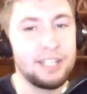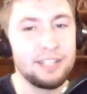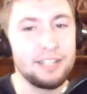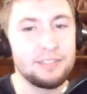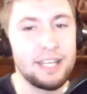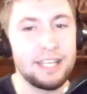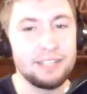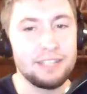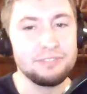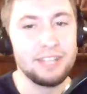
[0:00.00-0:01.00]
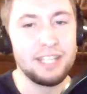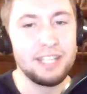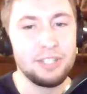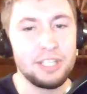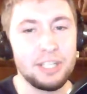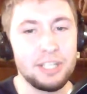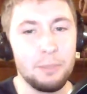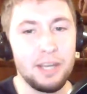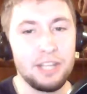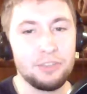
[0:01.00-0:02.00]
they let you get your
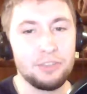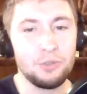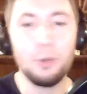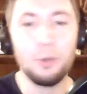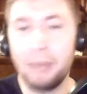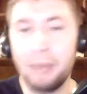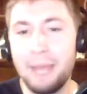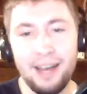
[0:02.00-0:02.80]
money through PayPal.